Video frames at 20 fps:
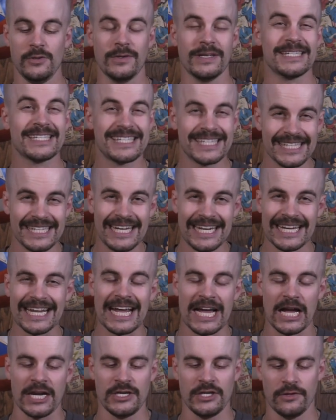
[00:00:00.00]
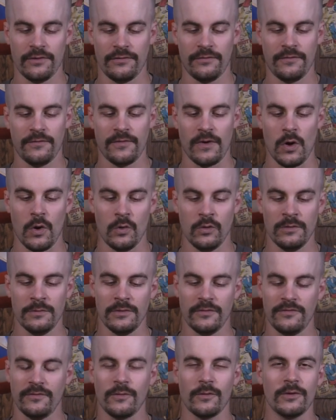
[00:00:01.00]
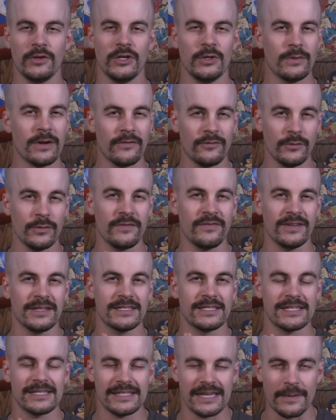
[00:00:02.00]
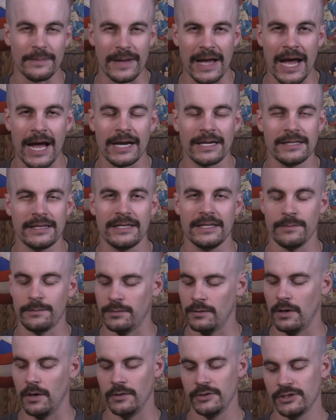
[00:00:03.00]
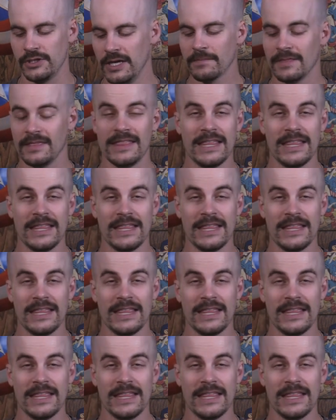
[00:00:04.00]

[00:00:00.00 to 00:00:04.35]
you can see it on your phone before you ever even step onto the approach.